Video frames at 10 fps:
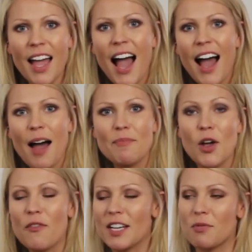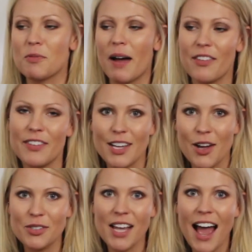Don't forget to watch my other
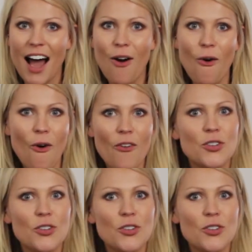videos or